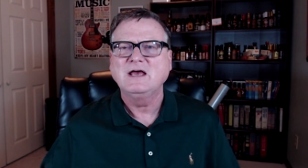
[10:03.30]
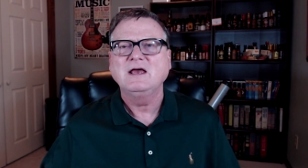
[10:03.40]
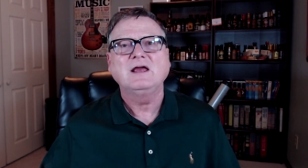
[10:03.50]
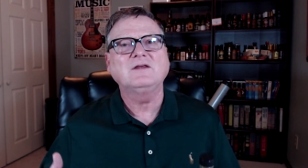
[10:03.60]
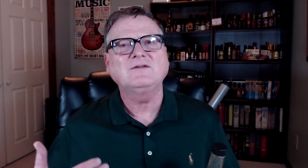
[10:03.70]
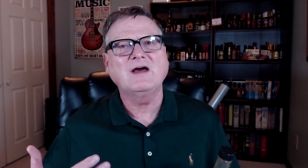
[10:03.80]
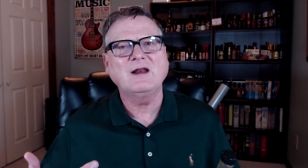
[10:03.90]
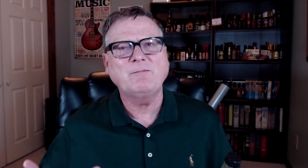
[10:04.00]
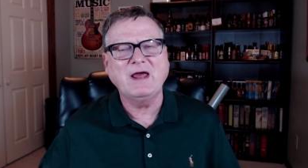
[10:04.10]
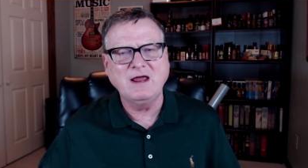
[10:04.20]
It's not
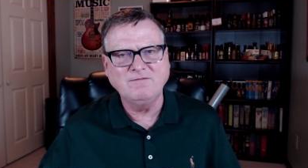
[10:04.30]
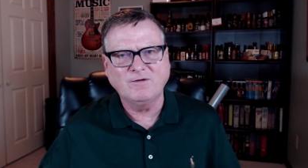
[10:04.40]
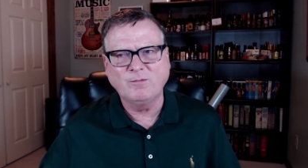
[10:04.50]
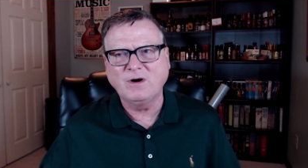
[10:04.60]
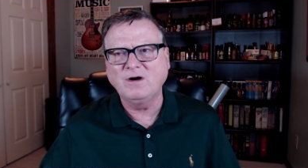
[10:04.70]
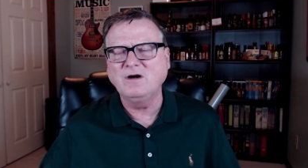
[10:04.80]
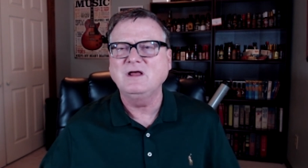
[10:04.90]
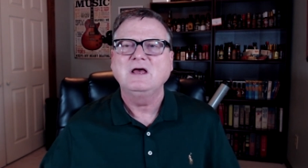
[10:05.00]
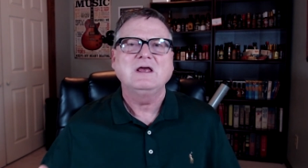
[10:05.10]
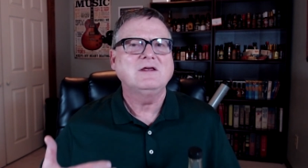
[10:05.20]
a painful
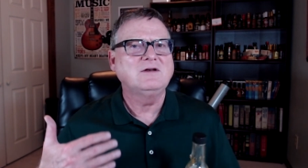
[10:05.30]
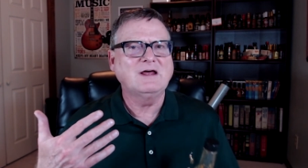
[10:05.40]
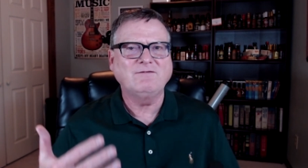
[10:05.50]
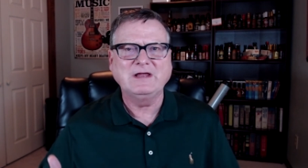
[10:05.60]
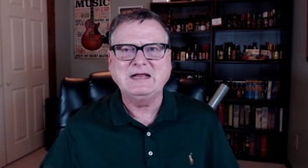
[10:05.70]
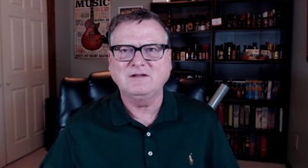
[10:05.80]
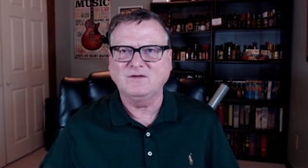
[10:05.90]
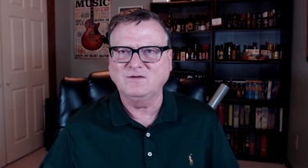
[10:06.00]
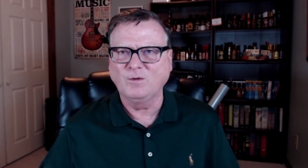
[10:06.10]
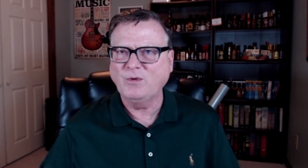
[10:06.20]
burn. You definitely get
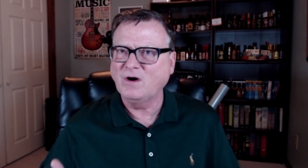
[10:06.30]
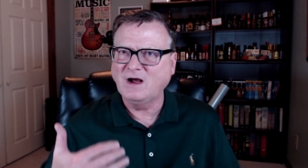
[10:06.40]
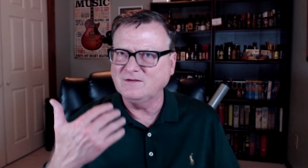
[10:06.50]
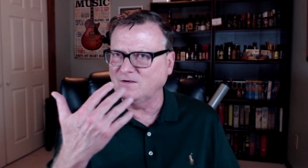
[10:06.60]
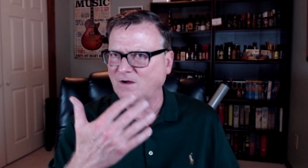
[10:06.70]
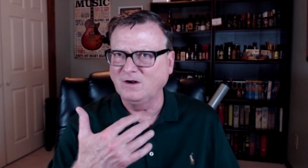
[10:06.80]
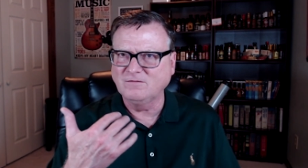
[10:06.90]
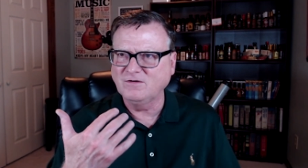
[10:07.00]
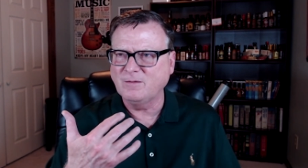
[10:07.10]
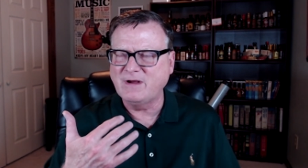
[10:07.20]
the super hot, so all
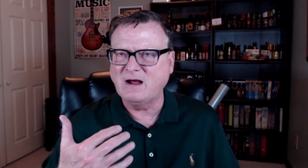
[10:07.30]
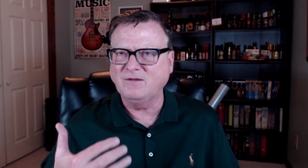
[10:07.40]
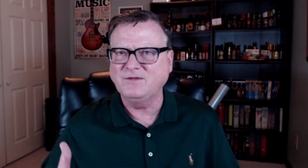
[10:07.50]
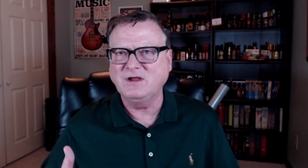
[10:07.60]
over the mouth.